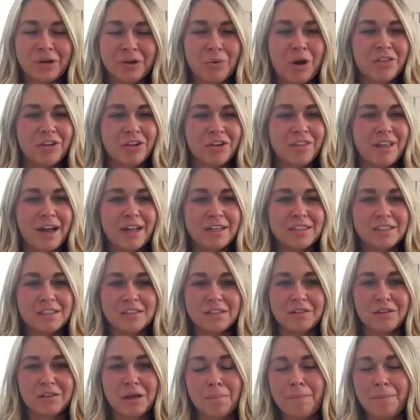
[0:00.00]
whether that's
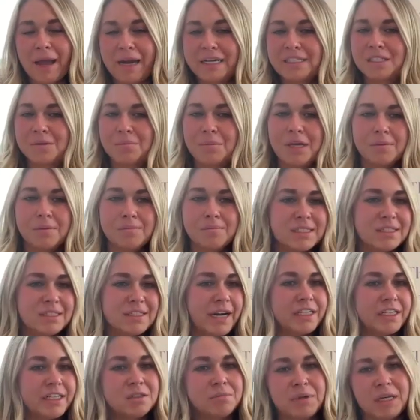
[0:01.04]
a lumpectomy,
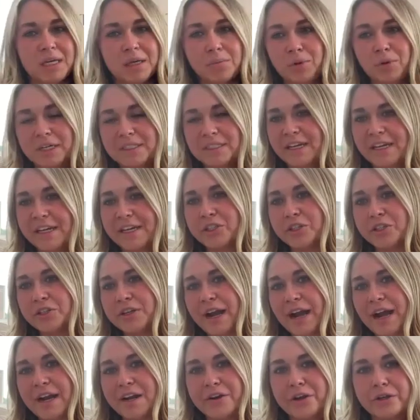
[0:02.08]
mastectomy, breast cancer
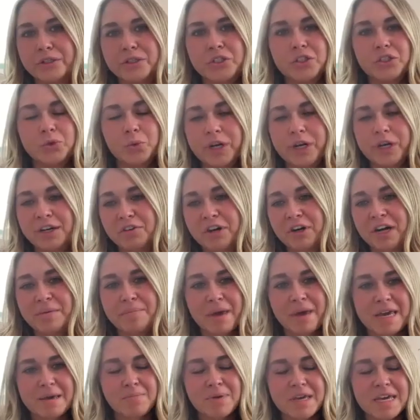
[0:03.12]
diagnosis, whatever it
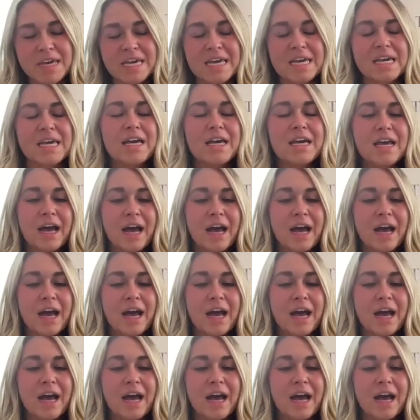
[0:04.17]
may be.